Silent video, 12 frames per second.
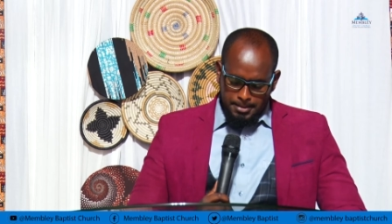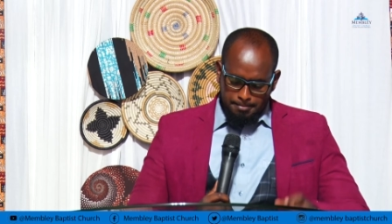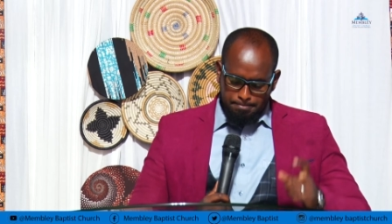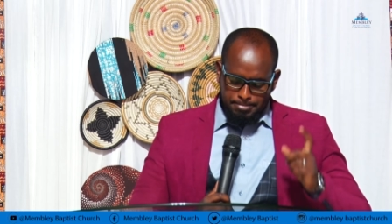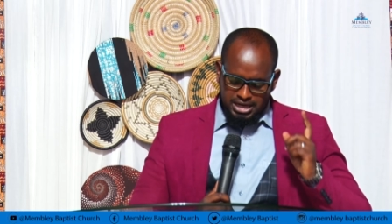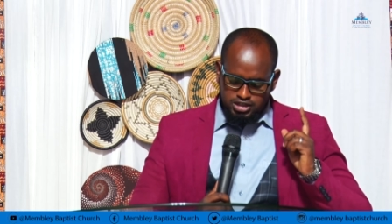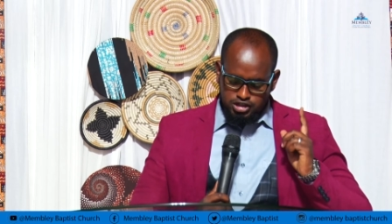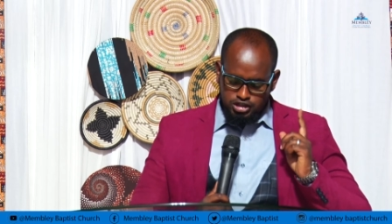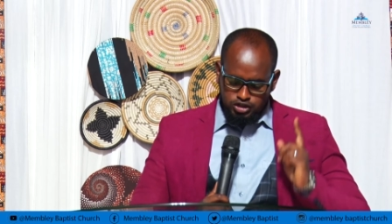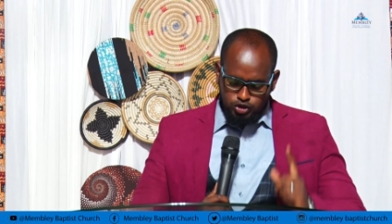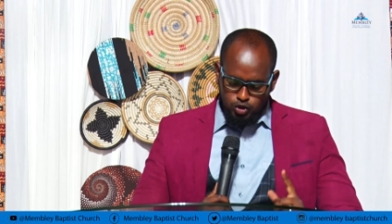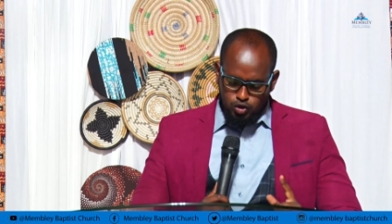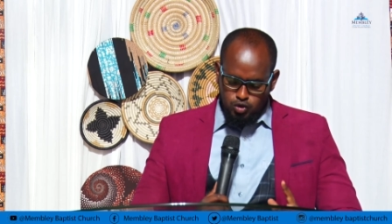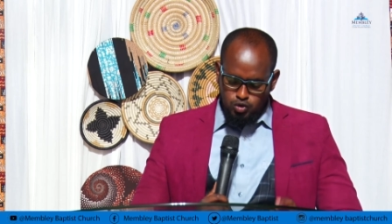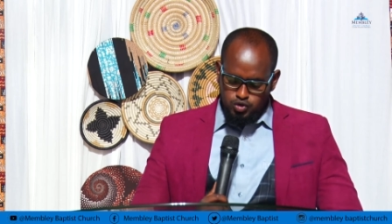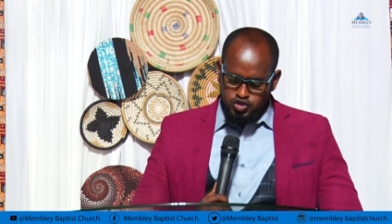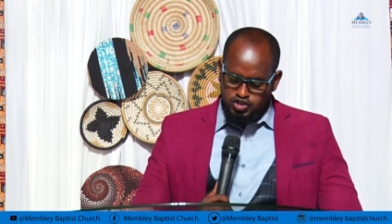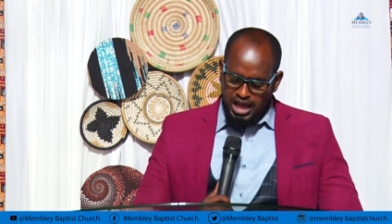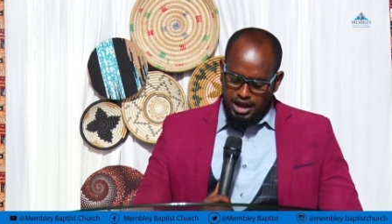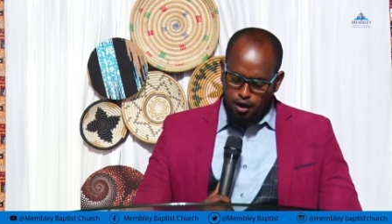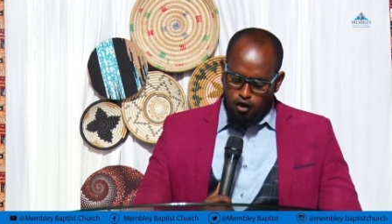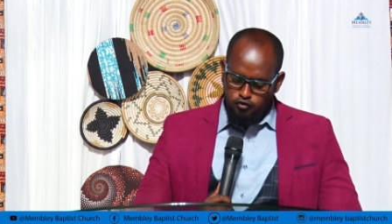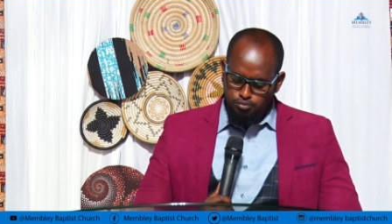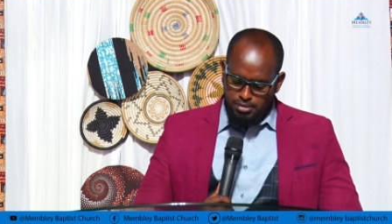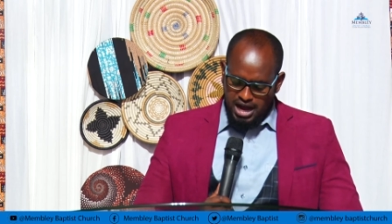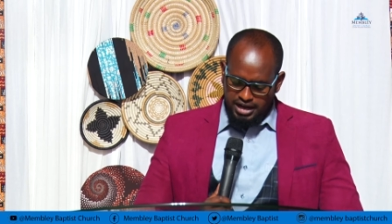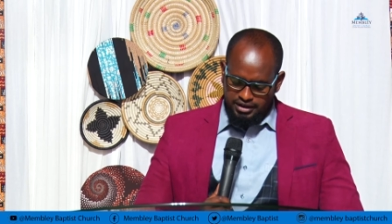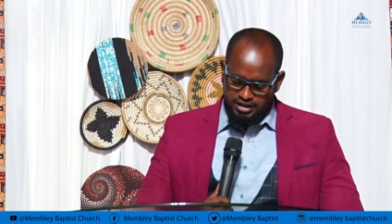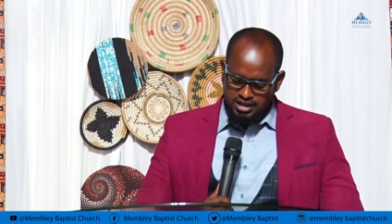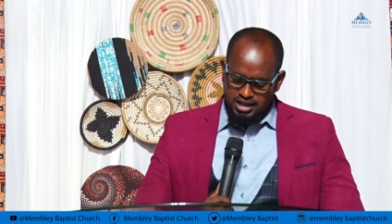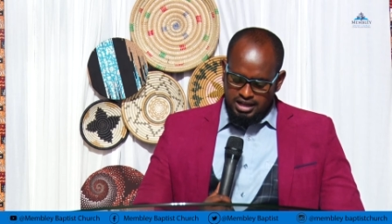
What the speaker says: but you, son of man,